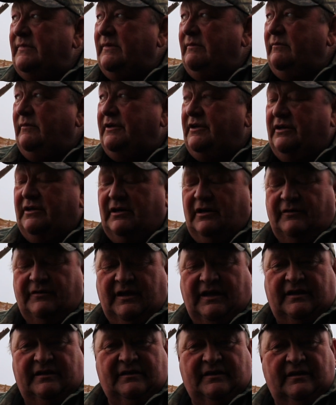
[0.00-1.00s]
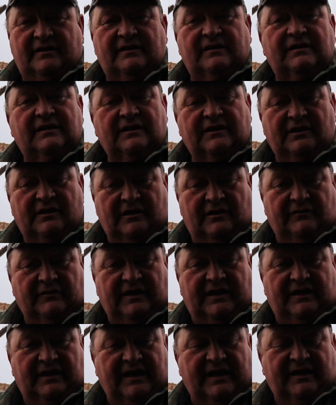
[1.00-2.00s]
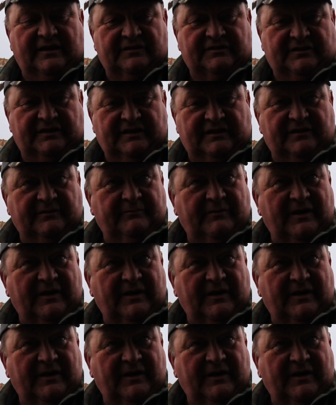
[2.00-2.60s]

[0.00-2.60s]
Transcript: Well, you know that house that the